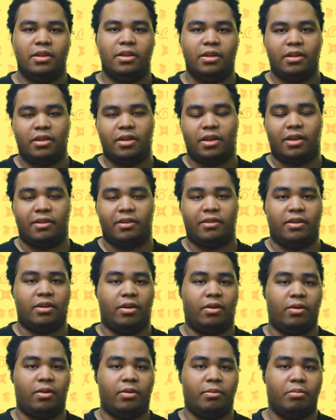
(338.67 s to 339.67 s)
Because, you
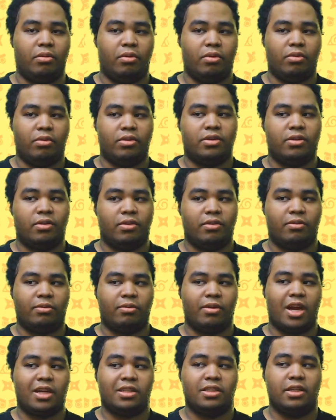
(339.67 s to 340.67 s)
know, Boruto's
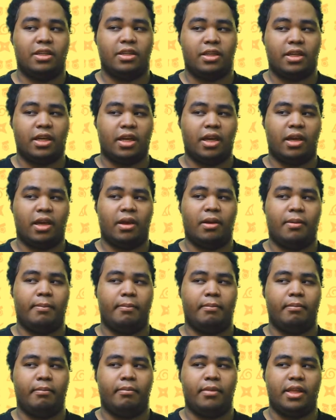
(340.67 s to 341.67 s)
reaction
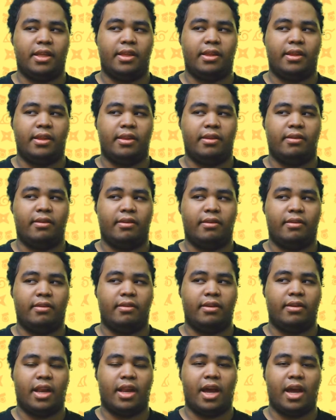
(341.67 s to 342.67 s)
time is
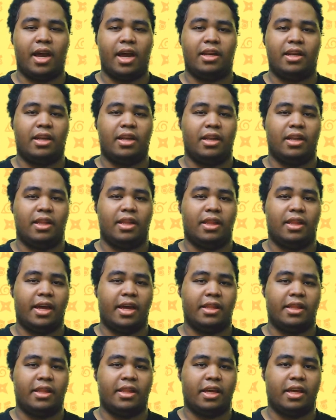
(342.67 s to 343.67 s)
not
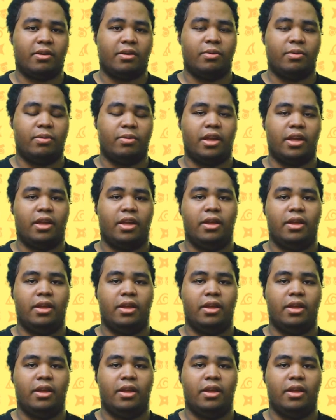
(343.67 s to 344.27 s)
that quick.